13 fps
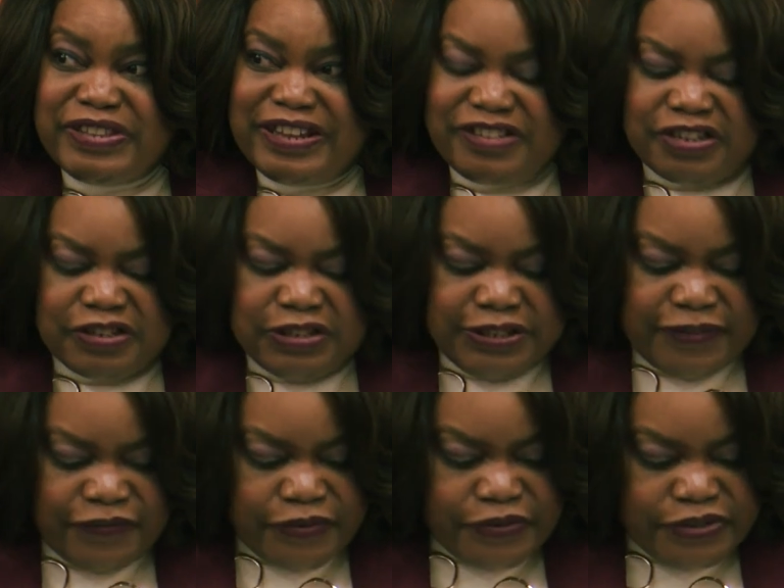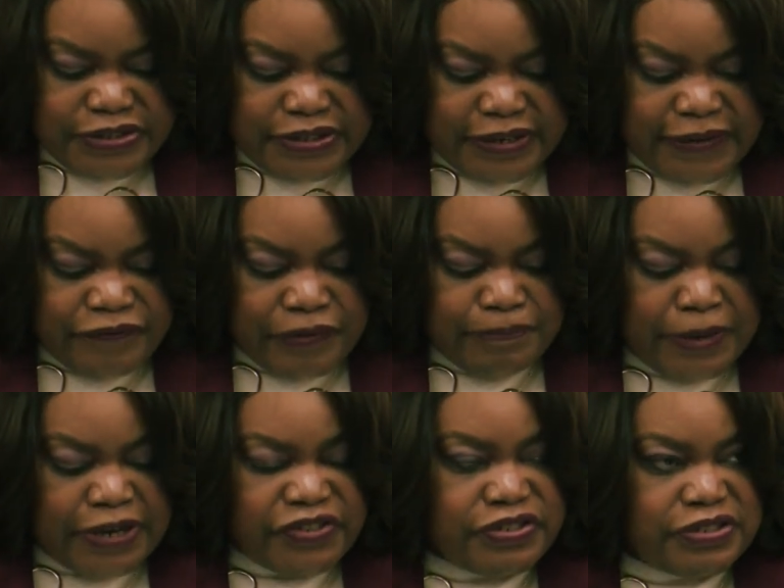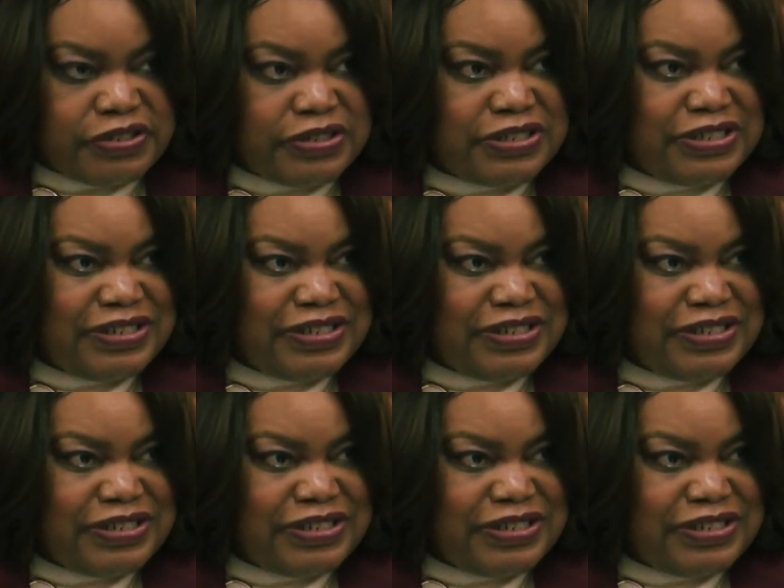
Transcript: that delivers the information